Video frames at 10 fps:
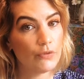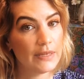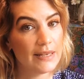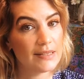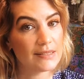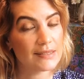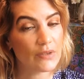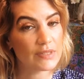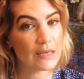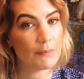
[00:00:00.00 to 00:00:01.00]
if he is. It
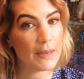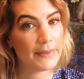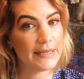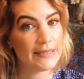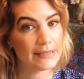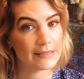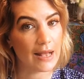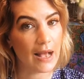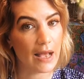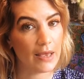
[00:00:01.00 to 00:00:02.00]
sounds like maybe he's
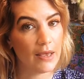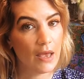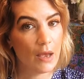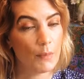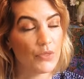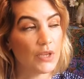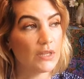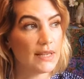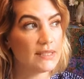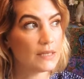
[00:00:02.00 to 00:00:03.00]
not. But the
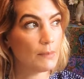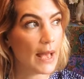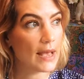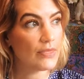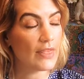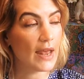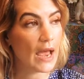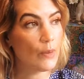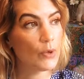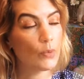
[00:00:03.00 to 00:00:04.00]
cleansing bath that
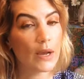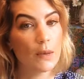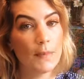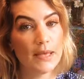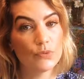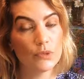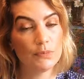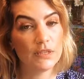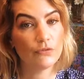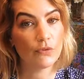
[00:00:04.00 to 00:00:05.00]
I would recommend would
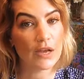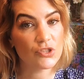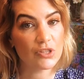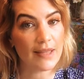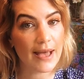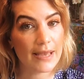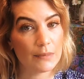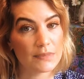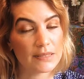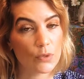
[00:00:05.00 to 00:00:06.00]
be fresh
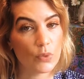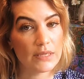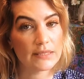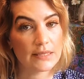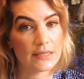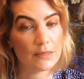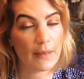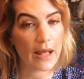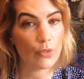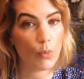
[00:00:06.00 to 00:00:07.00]
lime squeezed into
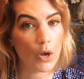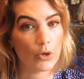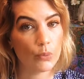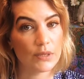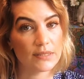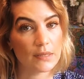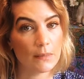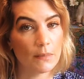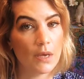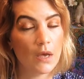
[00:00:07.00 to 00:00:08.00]
bath water with
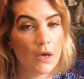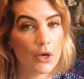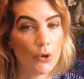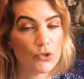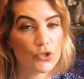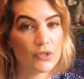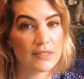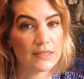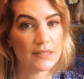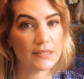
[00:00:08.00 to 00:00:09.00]
some kosher
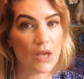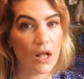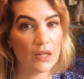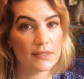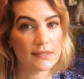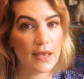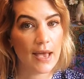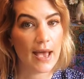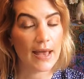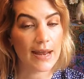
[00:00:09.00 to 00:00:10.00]
sea salt.
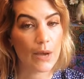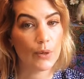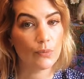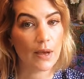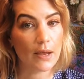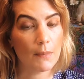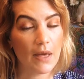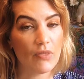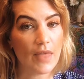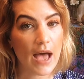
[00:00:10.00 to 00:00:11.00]
And I would
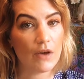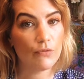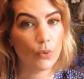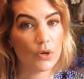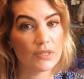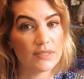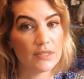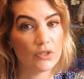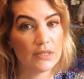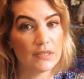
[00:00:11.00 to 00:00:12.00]
recommend that for a
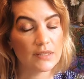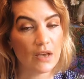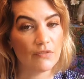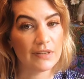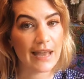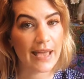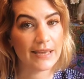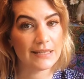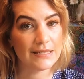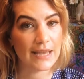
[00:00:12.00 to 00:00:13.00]
series of
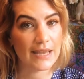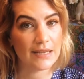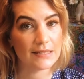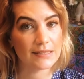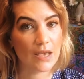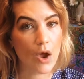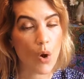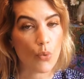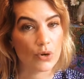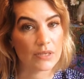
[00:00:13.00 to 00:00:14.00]
nine days
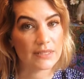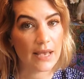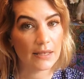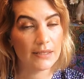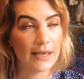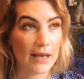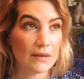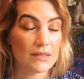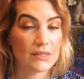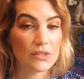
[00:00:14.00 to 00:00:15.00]
or until, yeah,
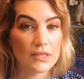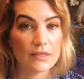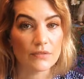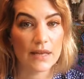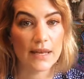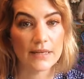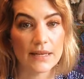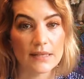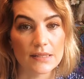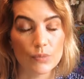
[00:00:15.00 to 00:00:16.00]
a series of nine
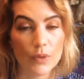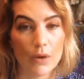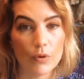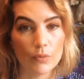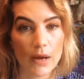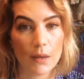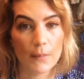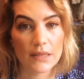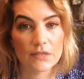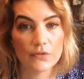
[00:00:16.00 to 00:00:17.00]
days is what I would
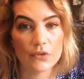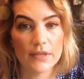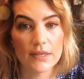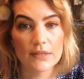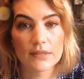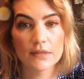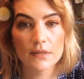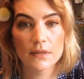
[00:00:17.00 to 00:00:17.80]
recommend for this.